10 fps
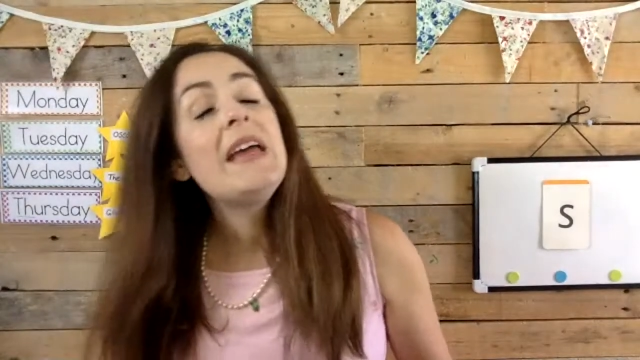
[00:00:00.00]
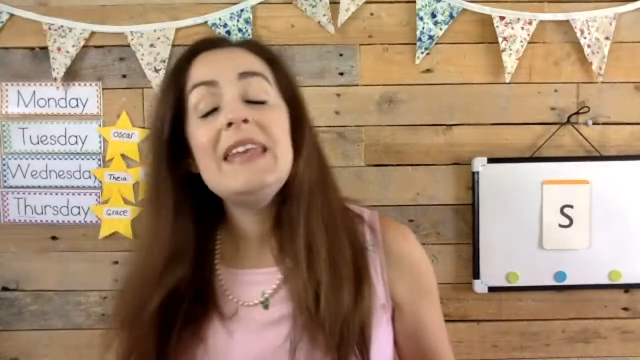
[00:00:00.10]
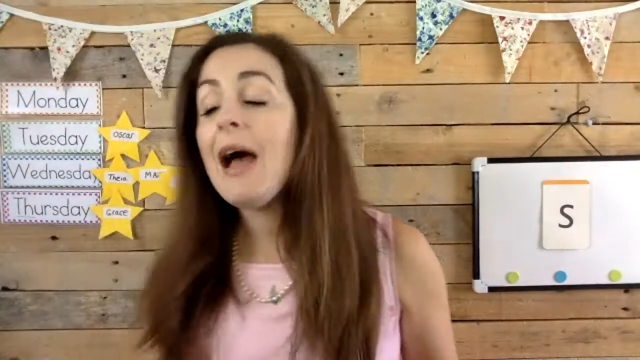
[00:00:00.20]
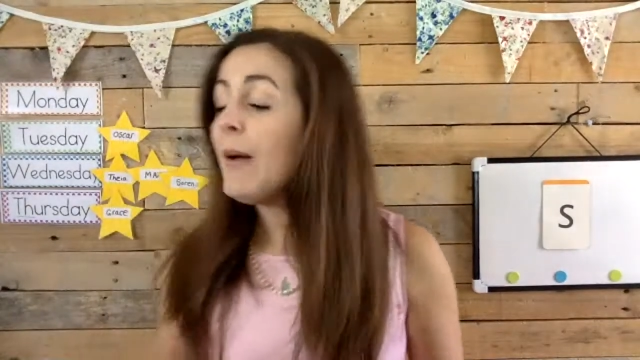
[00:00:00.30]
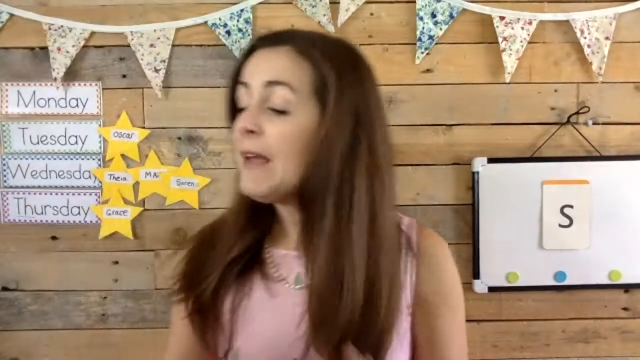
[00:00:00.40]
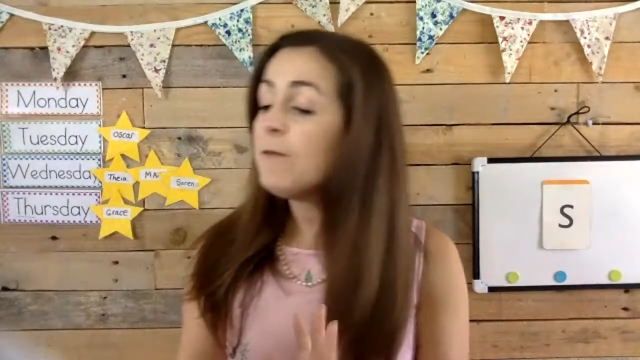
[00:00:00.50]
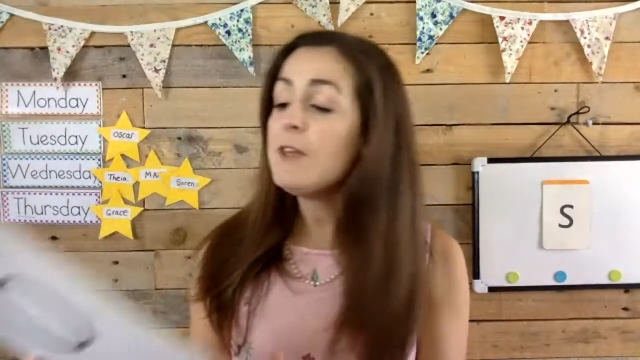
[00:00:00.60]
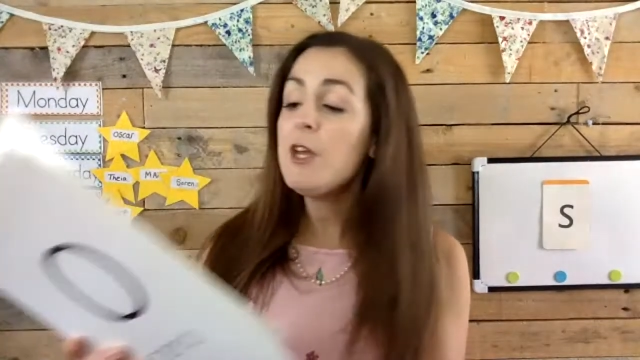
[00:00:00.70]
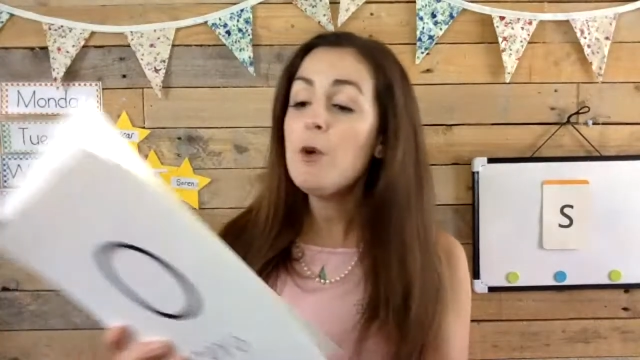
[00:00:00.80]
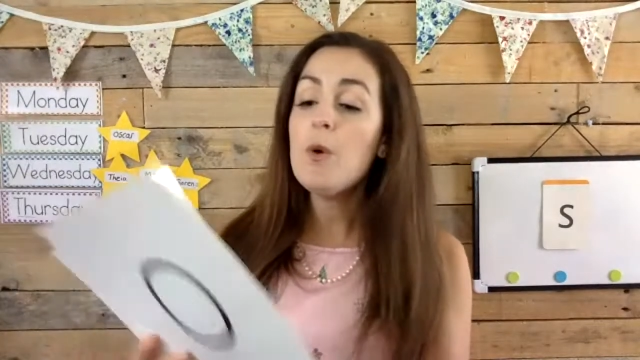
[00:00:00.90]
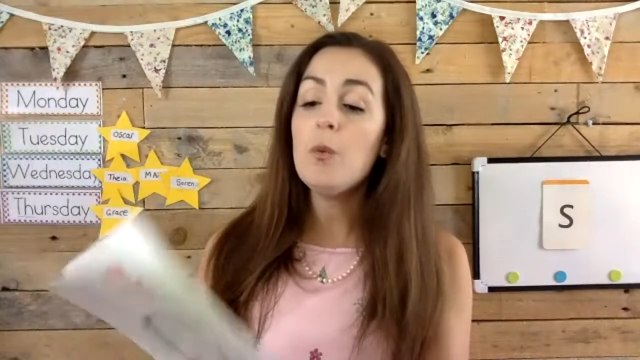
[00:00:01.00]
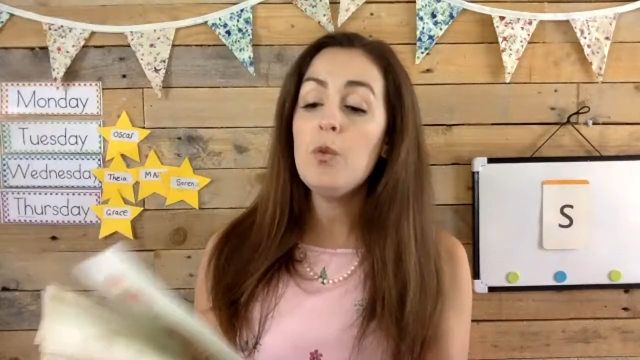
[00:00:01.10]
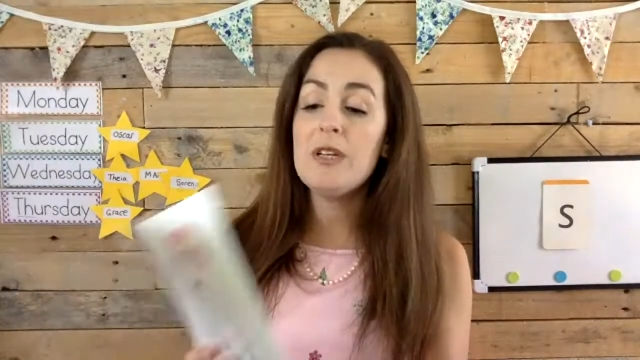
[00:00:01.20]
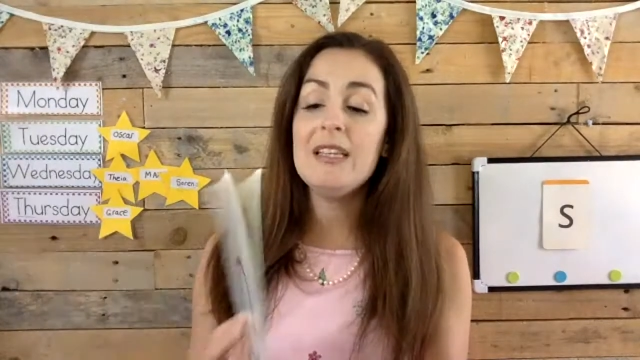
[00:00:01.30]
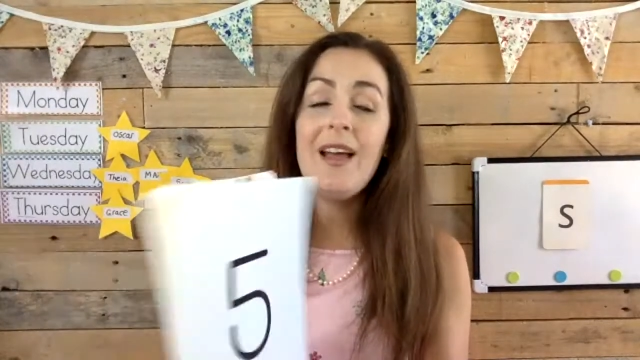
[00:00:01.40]
Now, if you
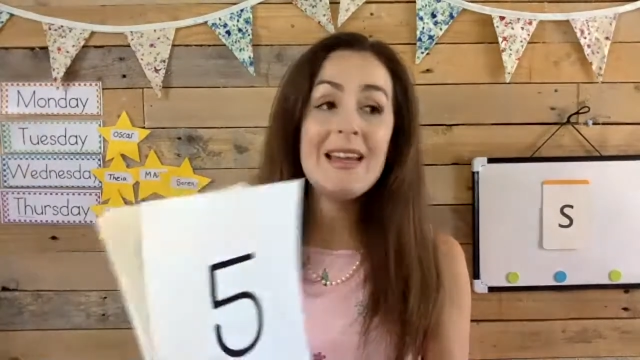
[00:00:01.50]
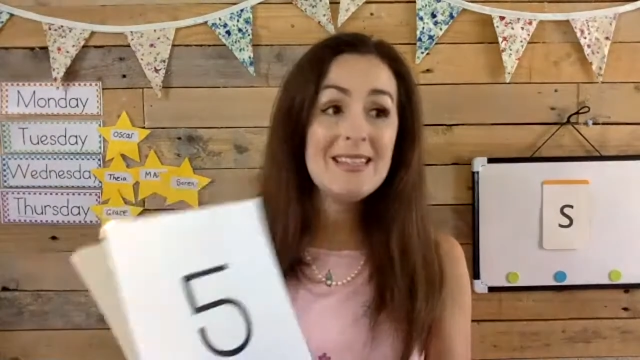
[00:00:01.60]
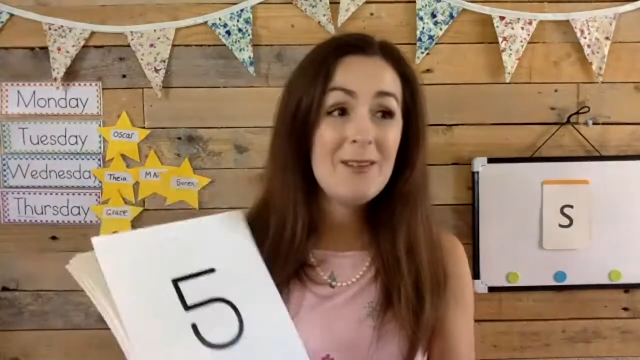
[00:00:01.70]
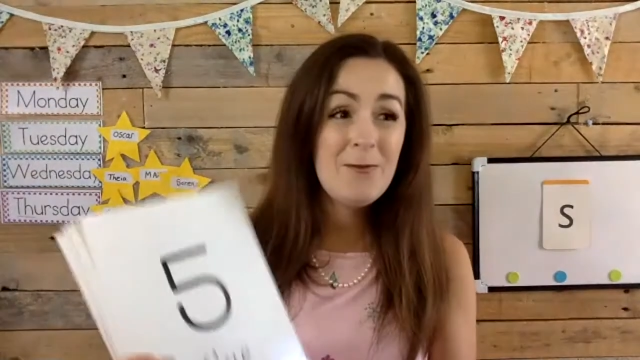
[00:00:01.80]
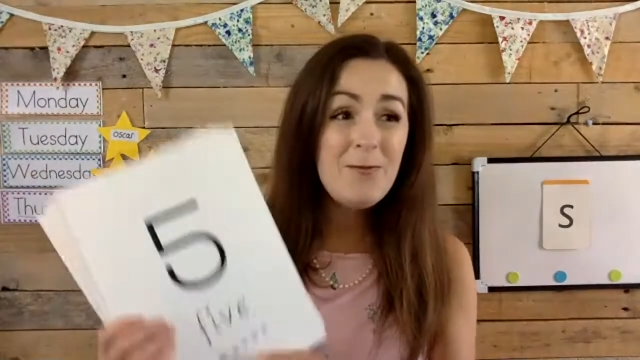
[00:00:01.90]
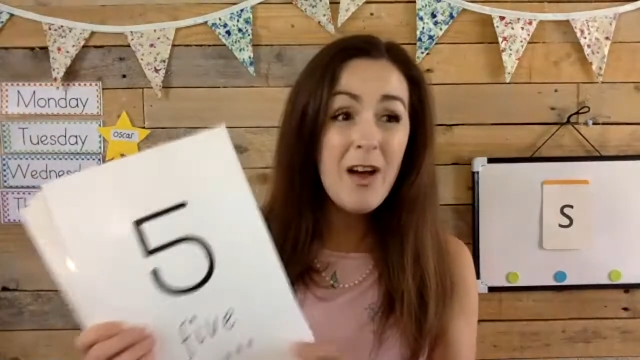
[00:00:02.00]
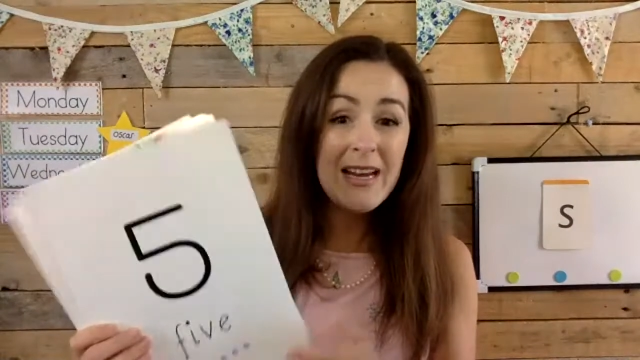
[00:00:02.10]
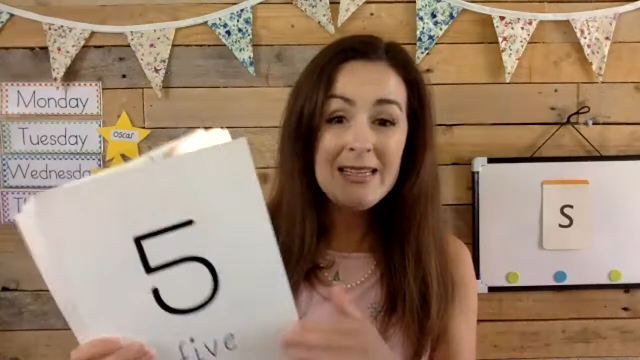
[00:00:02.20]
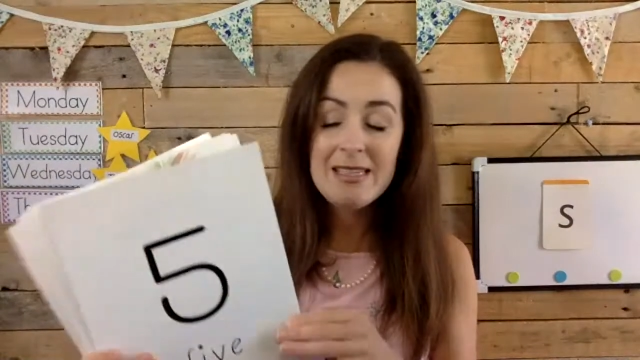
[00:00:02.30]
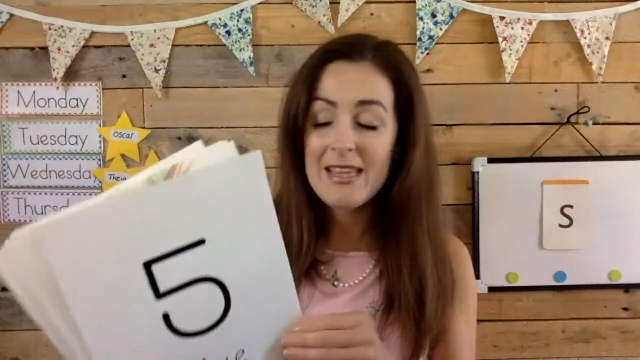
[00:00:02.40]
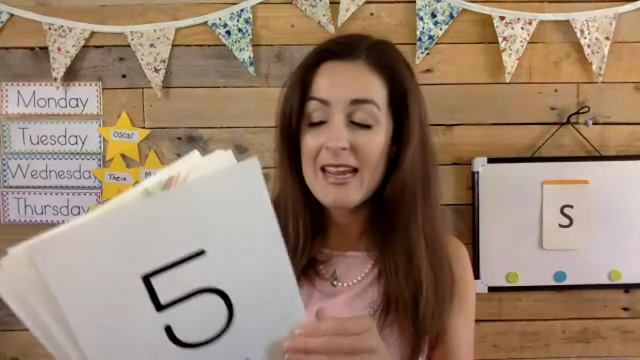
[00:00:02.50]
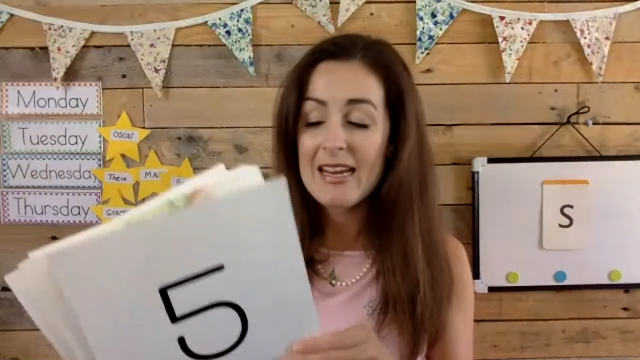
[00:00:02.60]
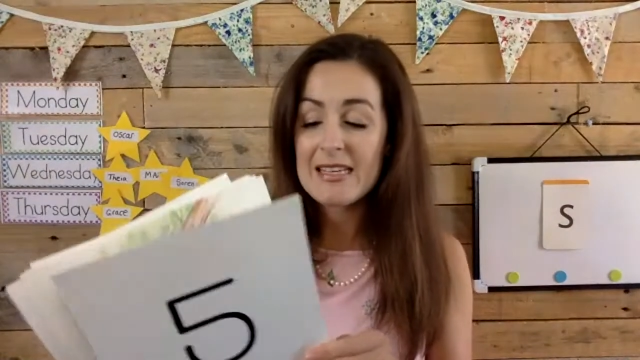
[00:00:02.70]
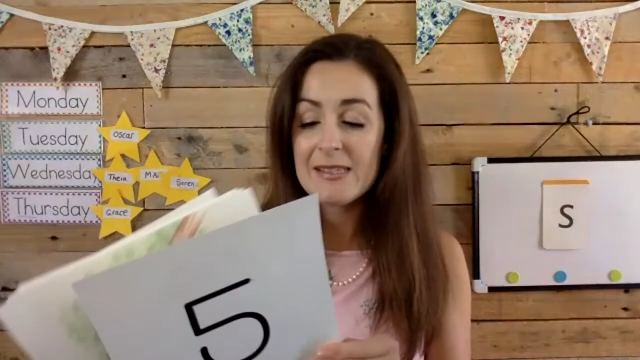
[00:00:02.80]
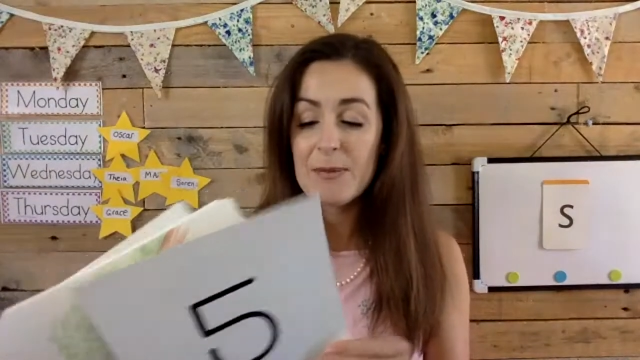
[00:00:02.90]
would like to find these,